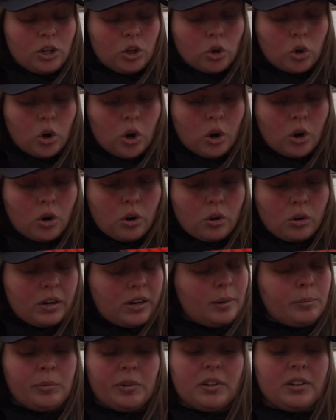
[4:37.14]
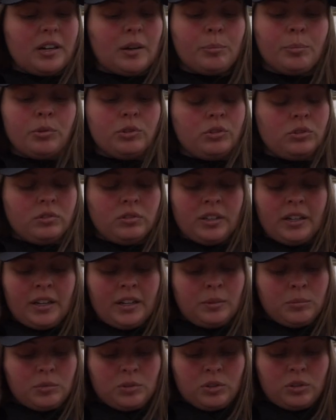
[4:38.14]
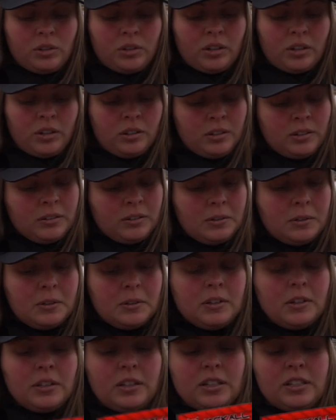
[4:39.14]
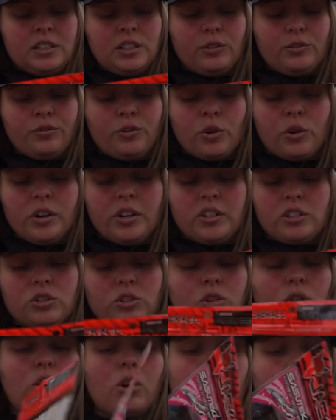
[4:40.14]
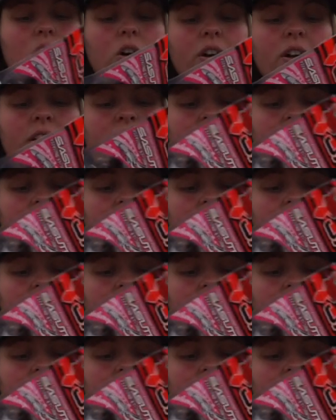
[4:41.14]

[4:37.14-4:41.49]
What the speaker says: Crawl. I butchered that. I'm sorry. It's a 4-inch crawl, and